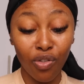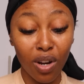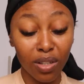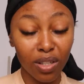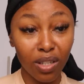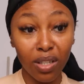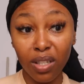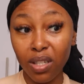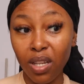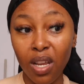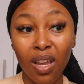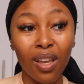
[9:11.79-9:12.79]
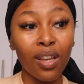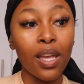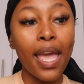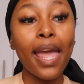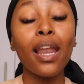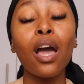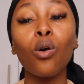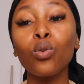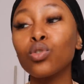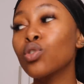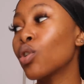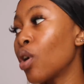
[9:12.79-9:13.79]
Francis. And I
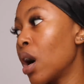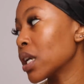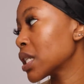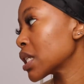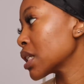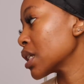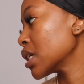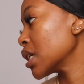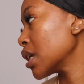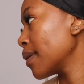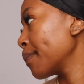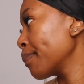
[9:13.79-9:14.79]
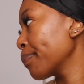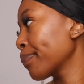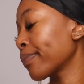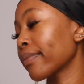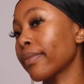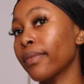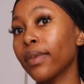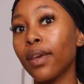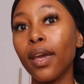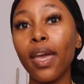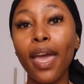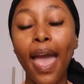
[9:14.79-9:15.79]
also got
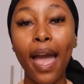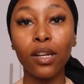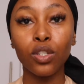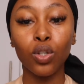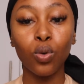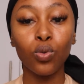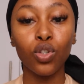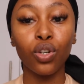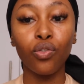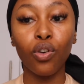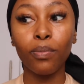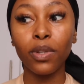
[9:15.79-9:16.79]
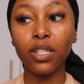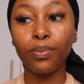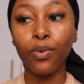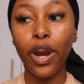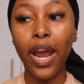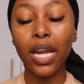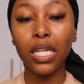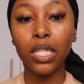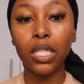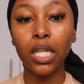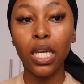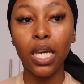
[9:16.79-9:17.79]
a hand lotion from this
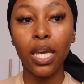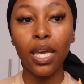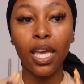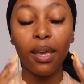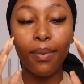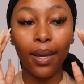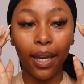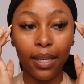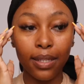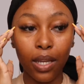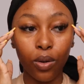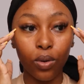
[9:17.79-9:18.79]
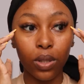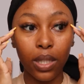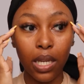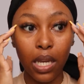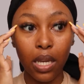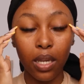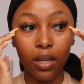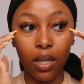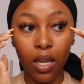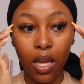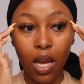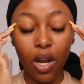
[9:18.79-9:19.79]
brand, Eberic Sankoting.
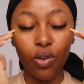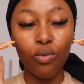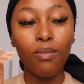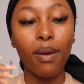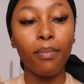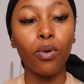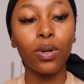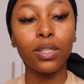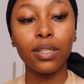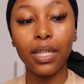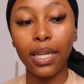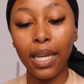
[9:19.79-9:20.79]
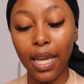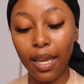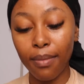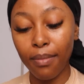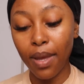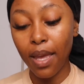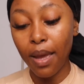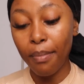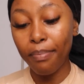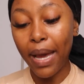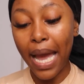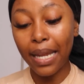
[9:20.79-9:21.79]
I don't remember what's the name,
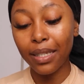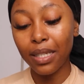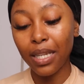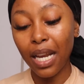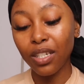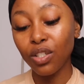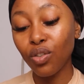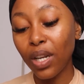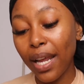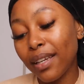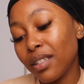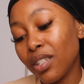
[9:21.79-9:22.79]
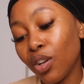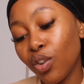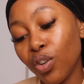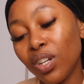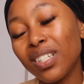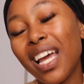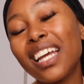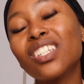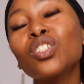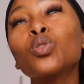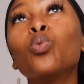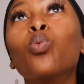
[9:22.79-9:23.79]
but I just feel like it's a good. I
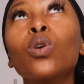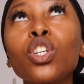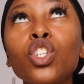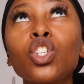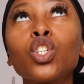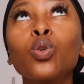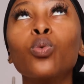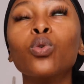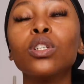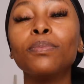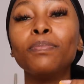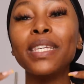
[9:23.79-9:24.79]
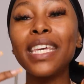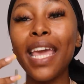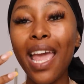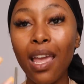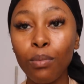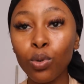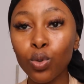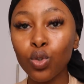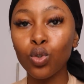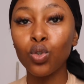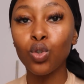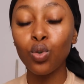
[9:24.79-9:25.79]
just wish you would be able
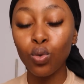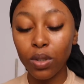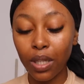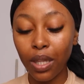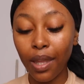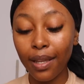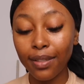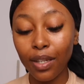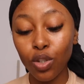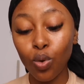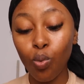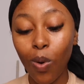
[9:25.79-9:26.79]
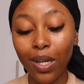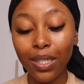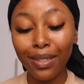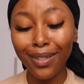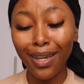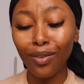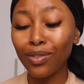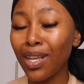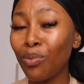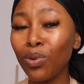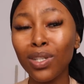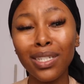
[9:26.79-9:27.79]
to choose the things that you want in here, because
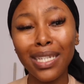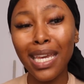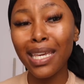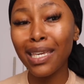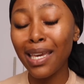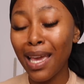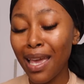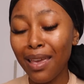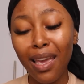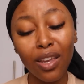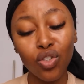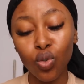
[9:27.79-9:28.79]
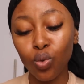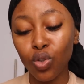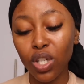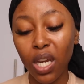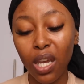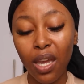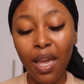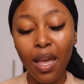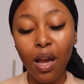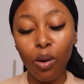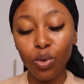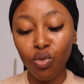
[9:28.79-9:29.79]
I wouldn't take Angel Share.
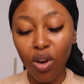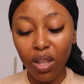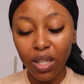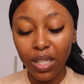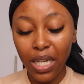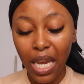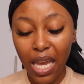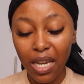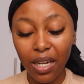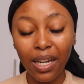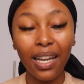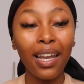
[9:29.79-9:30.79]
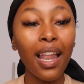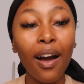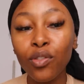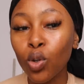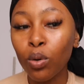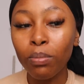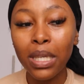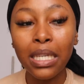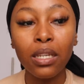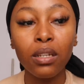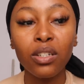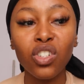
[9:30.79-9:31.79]
I would rather take Love Don't
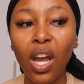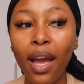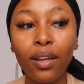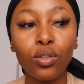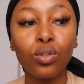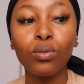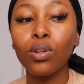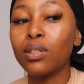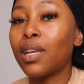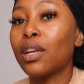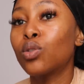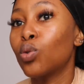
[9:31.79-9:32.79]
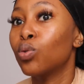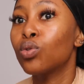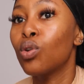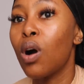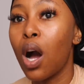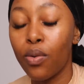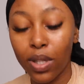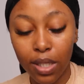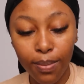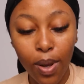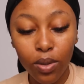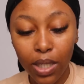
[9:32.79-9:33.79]
Be Shy, because I don't know how it
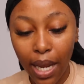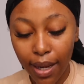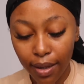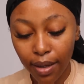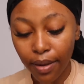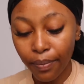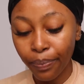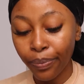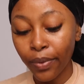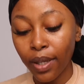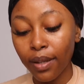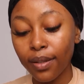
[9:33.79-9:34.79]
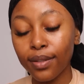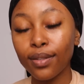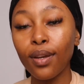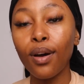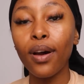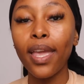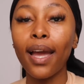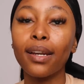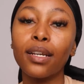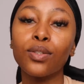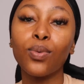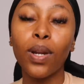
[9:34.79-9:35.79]
smells like. So yeah,
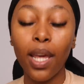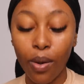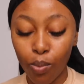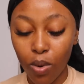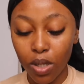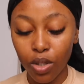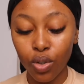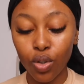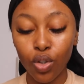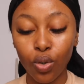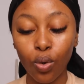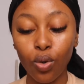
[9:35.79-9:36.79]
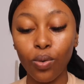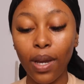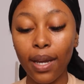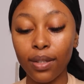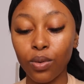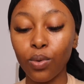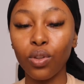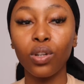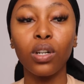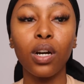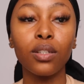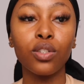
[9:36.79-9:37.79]
that's what I wanted to show you guys with
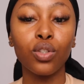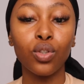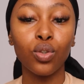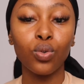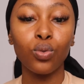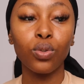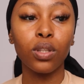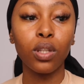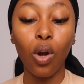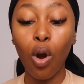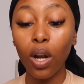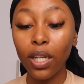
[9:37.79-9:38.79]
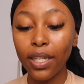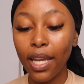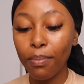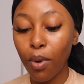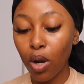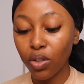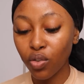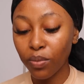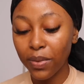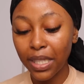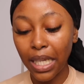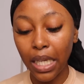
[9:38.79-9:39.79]
regards to the holiday box
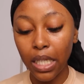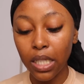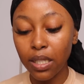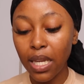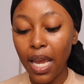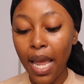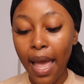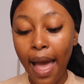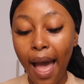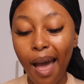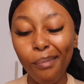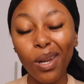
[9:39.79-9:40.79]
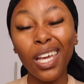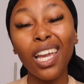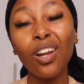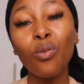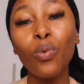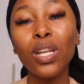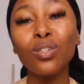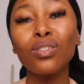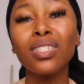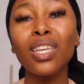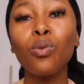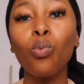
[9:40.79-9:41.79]
from Skins. And I cannot wait
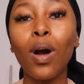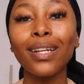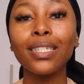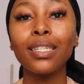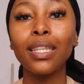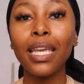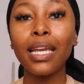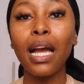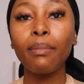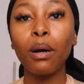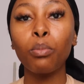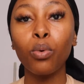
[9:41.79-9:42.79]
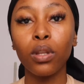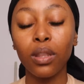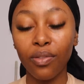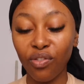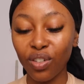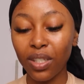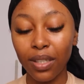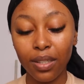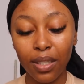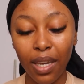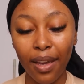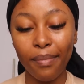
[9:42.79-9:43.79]
to see what they come up with for
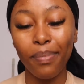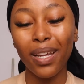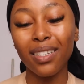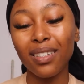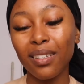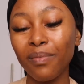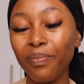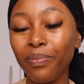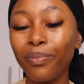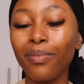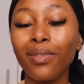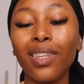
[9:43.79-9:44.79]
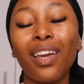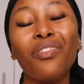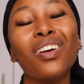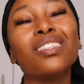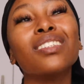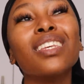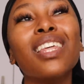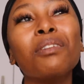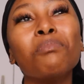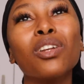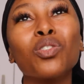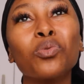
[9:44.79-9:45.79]
this year. But if I see
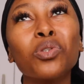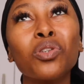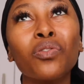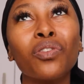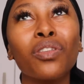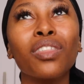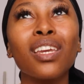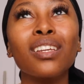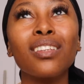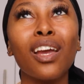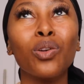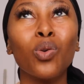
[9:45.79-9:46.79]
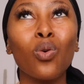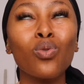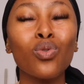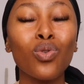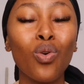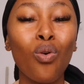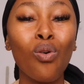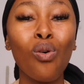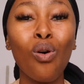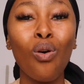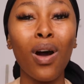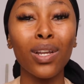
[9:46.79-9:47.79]
that majority of the things I don't know
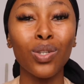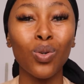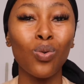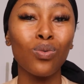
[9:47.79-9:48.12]
or I